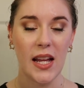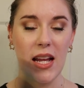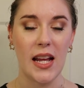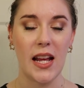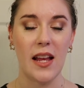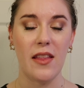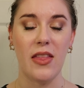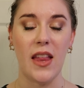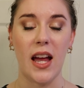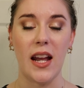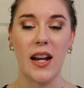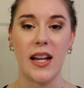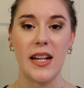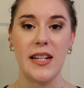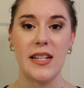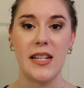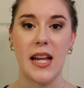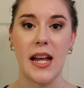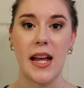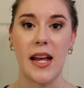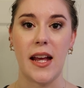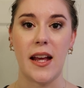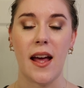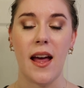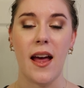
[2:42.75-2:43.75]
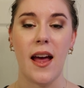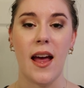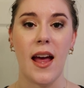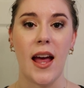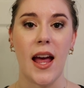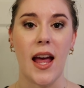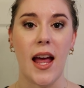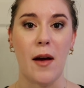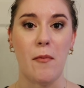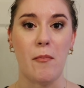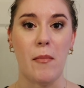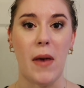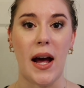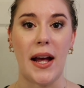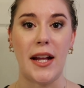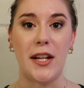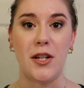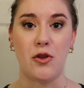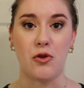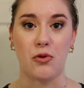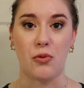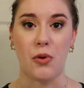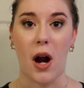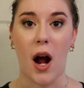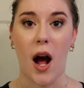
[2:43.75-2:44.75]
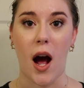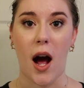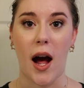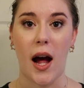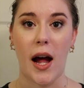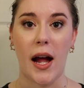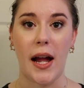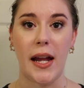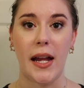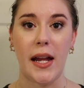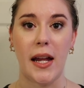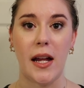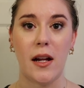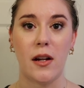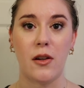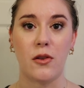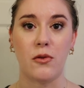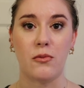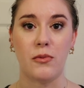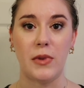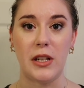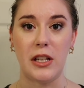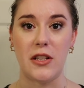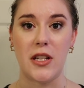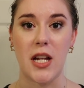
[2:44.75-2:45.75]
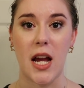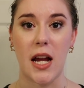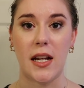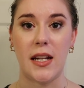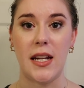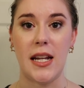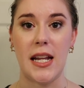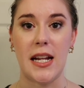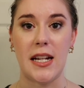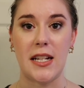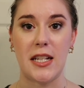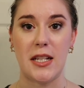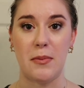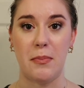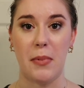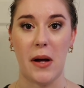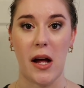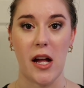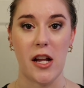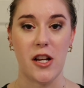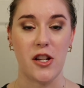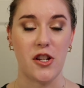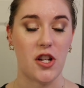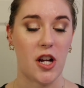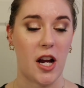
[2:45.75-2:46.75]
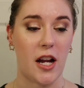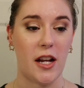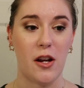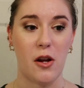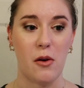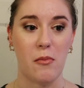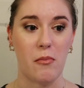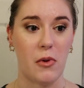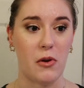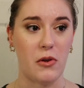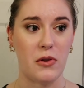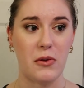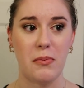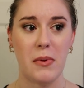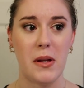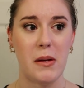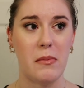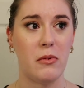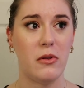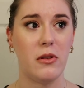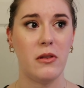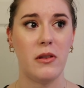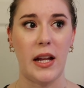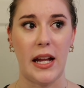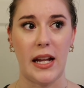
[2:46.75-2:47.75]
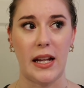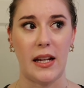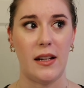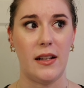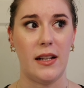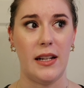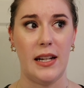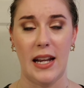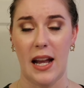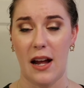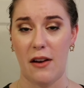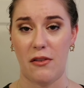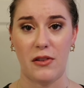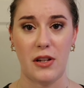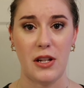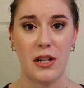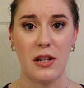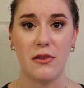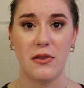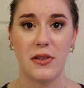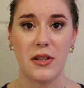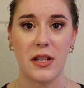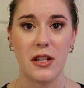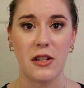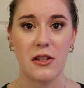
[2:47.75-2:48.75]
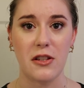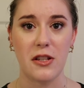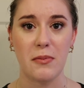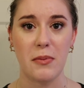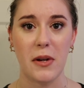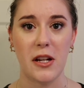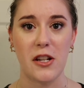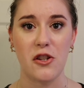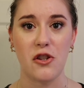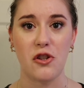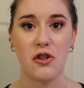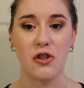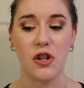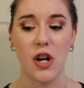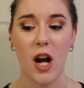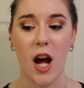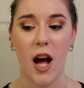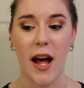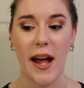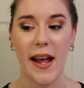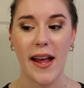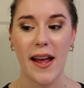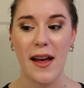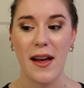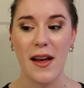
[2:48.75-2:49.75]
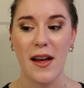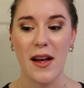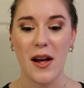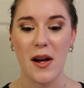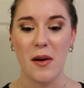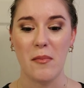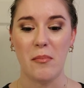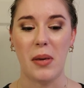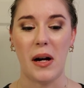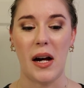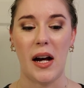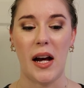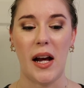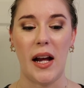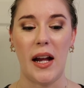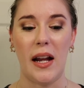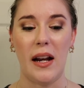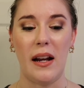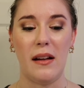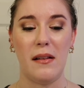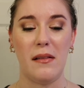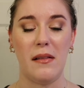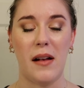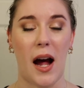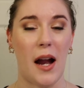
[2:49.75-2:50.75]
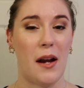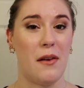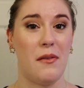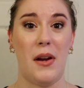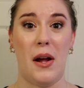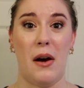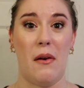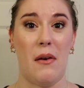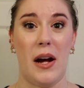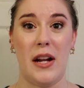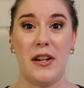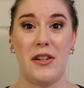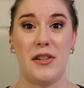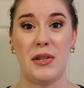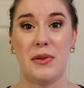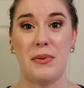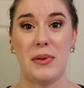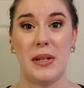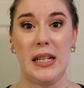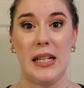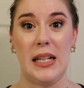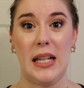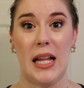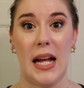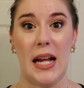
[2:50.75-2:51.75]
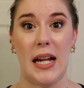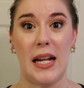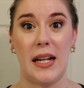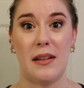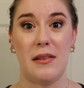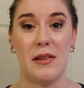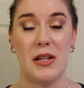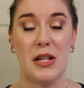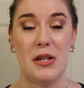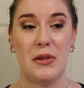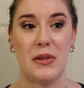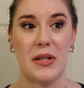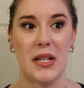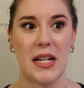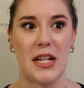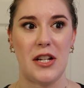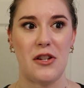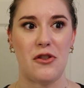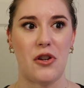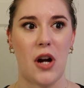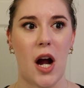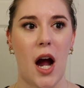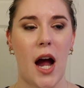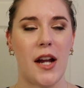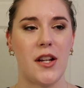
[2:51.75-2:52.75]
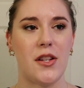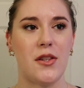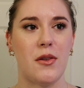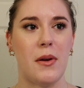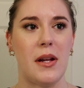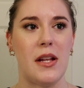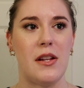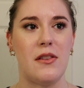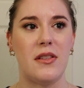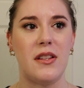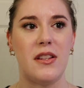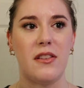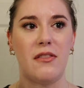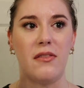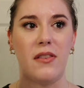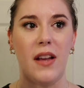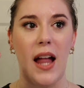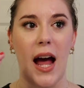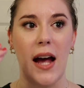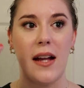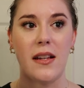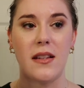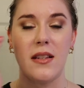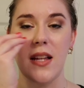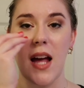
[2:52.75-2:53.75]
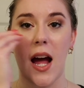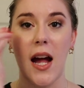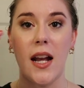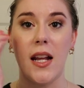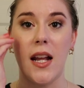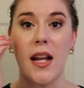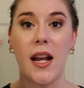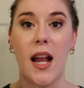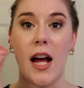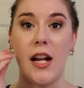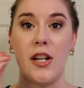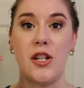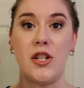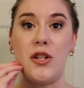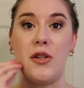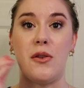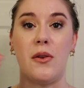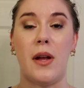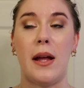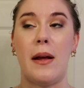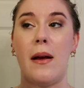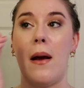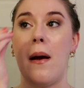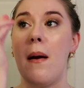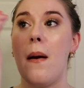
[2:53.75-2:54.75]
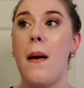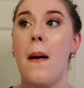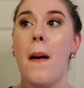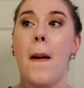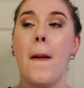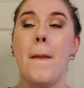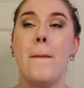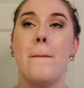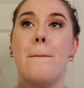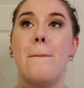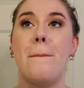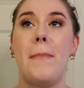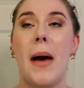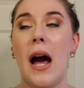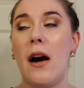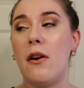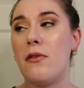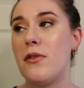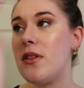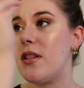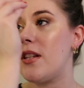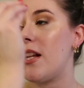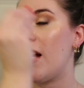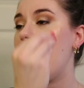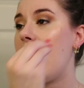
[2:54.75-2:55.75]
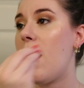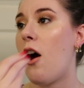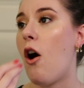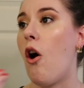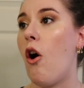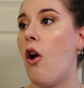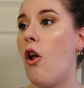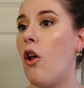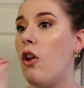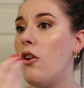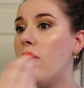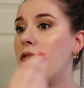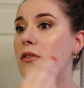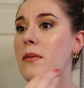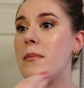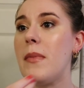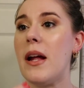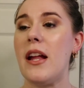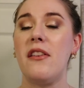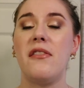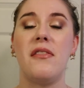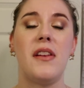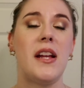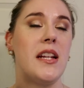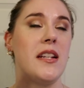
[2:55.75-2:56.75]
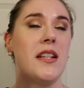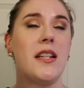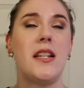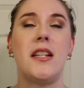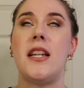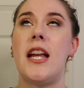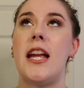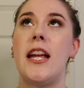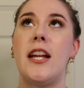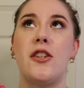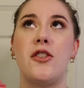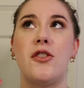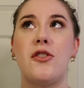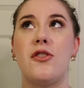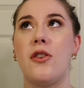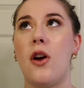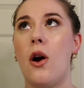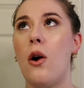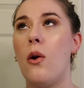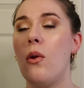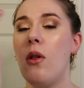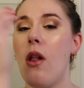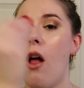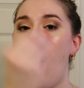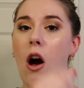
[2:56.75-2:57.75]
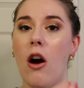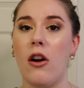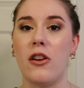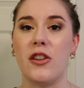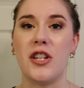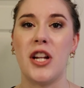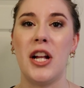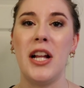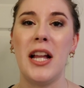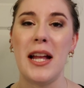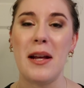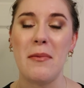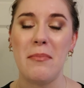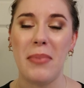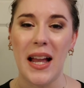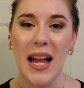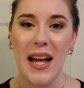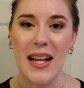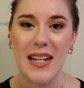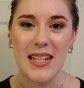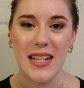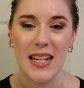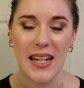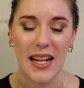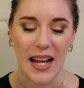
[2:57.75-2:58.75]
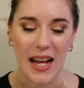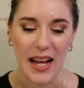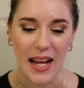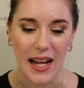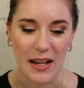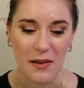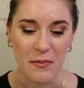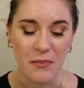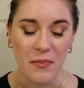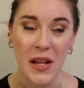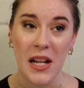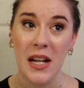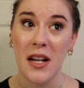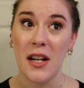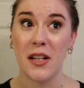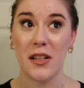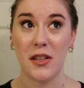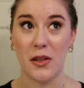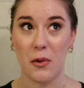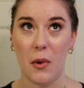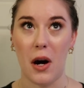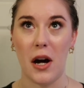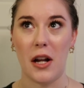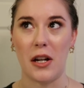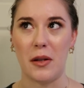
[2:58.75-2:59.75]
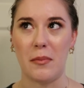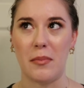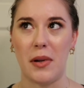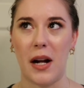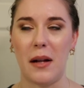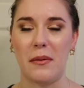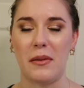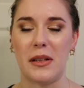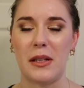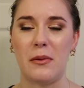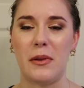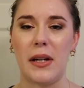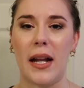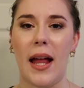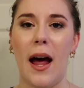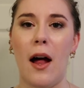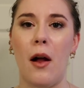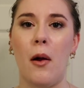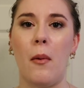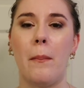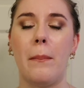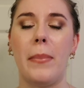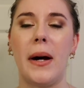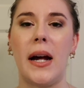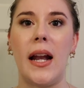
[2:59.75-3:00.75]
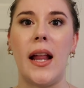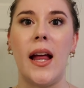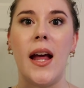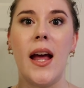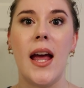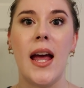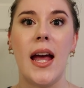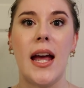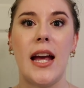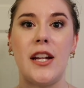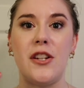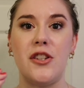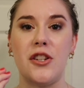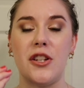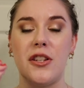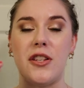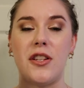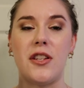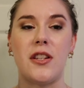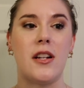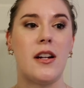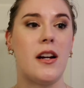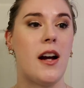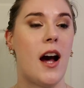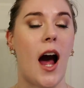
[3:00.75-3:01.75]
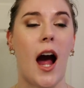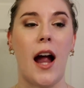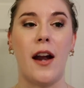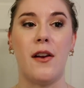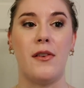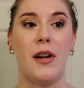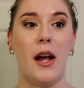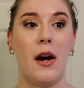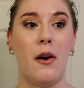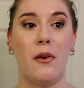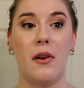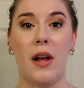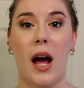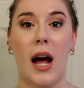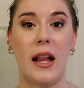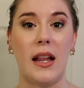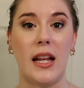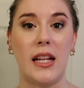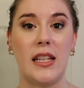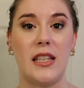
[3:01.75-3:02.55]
And then I take my dry Real Technique sponge. I know most people like never use their sponge dry, but I don't know, I just really like using it dry. So I use the flat side and I just like bounce it all over my face. It takes so long to like blend it in. The water probably would help, but it just, I don't know. I